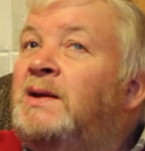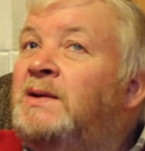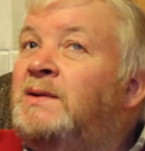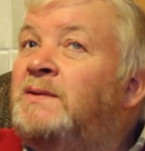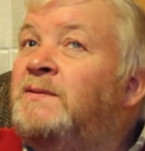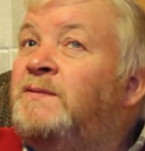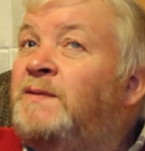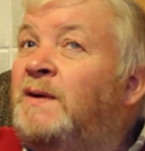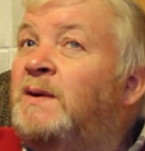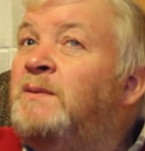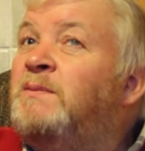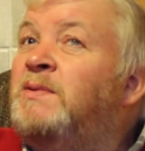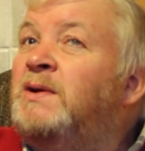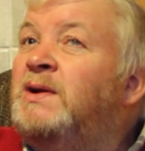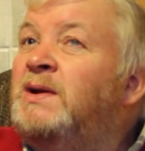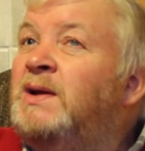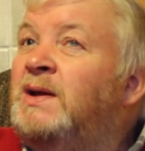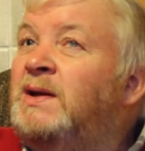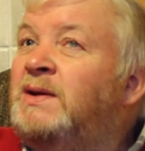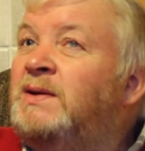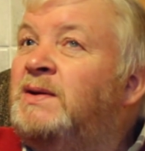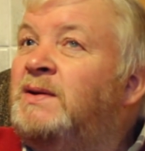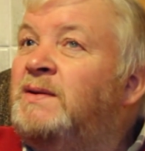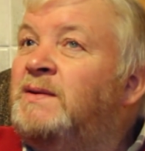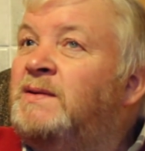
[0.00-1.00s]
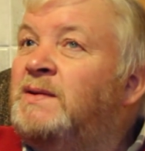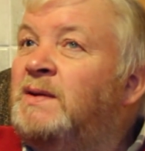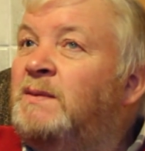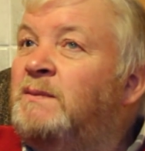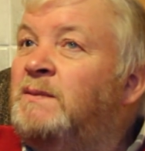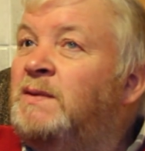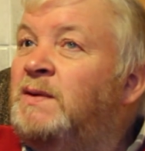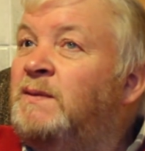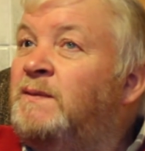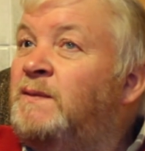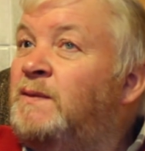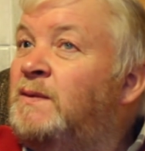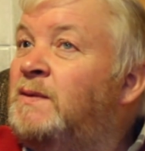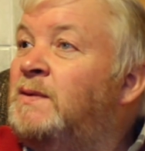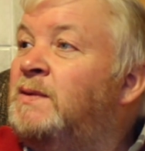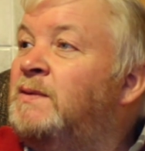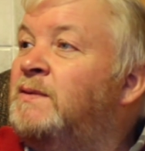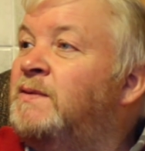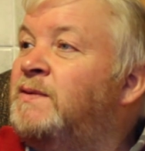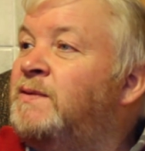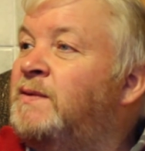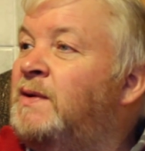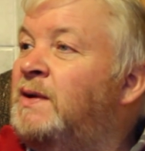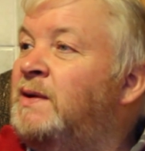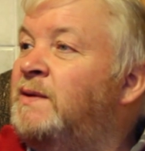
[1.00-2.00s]
In February 1974 I
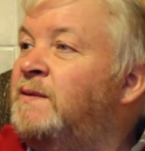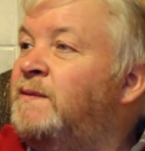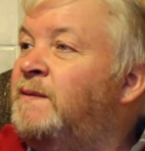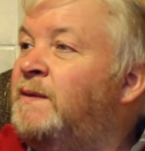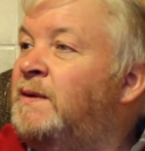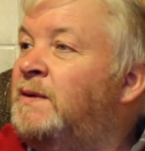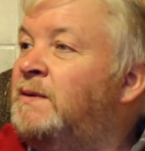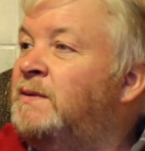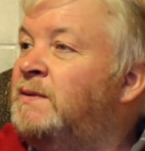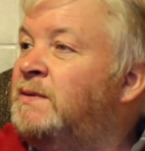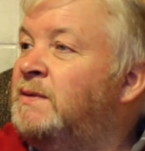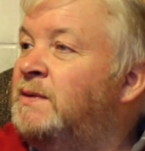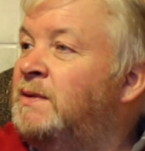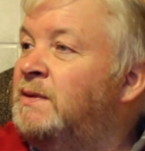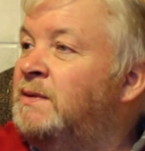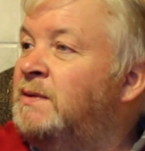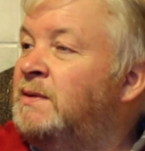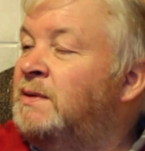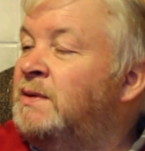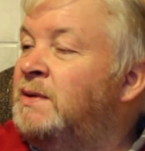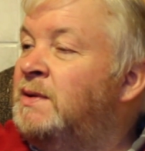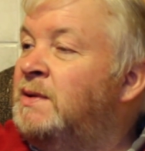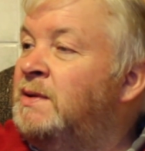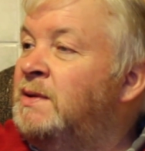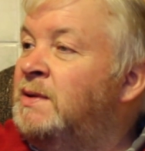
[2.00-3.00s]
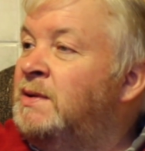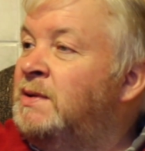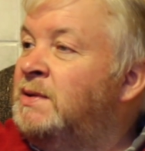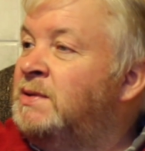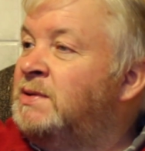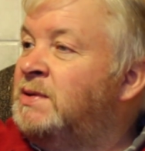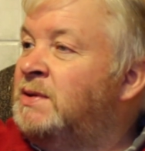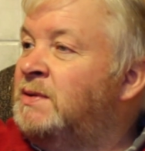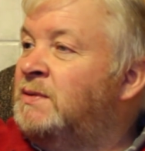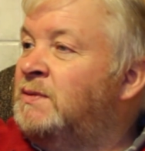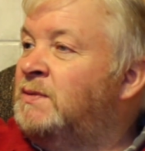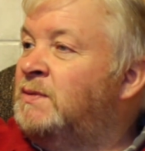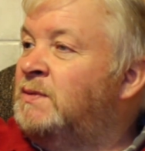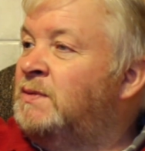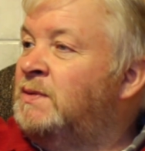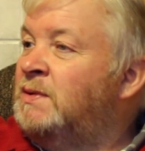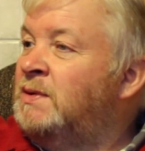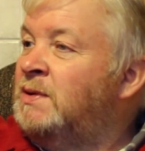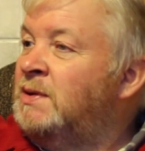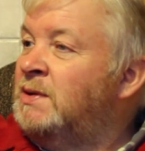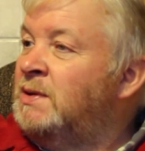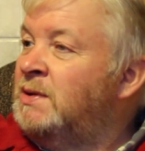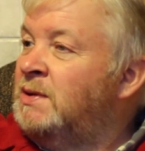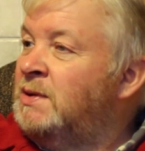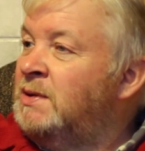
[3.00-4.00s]
was transferred to
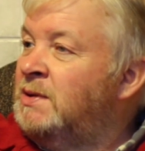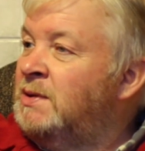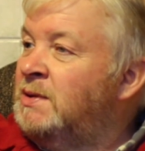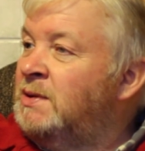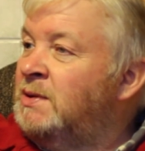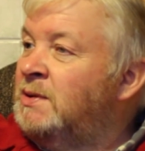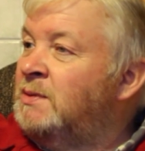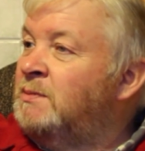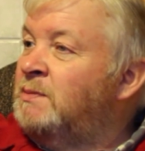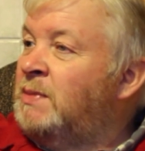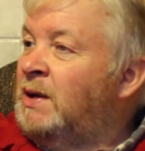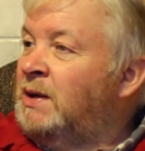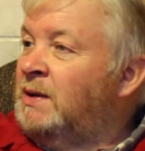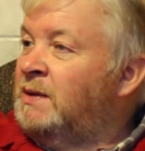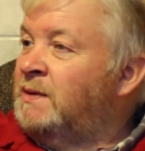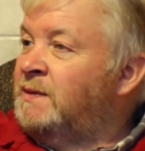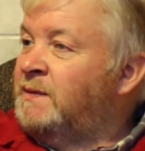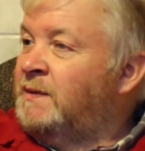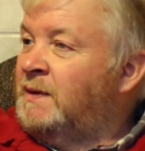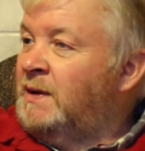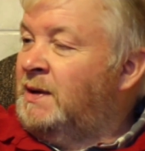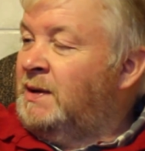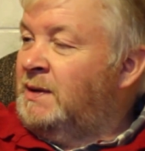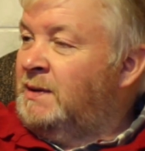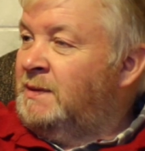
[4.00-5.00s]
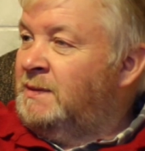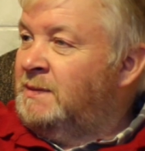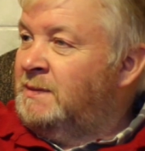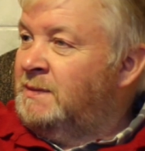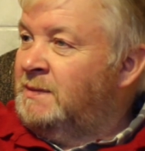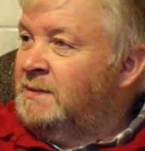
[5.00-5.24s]
Ballintra,